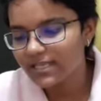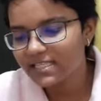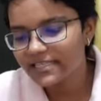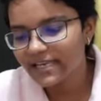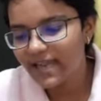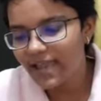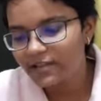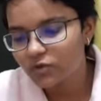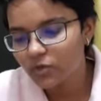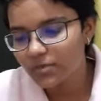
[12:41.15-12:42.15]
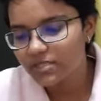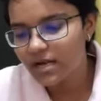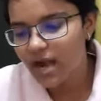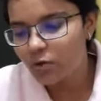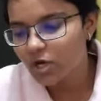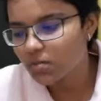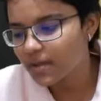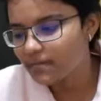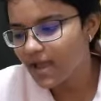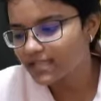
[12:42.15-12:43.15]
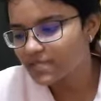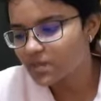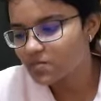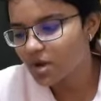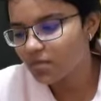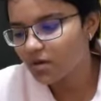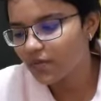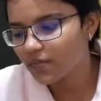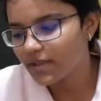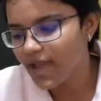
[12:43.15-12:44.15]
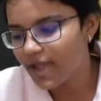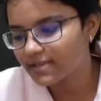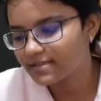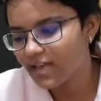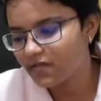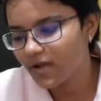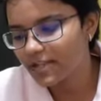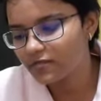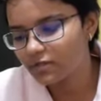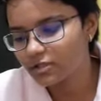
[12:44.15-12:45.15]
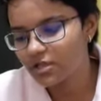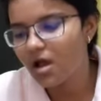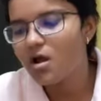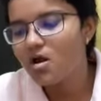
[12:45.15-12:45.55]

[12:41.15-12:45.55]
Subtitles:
each cation should be surrounded by maximum number of anions and vice versa.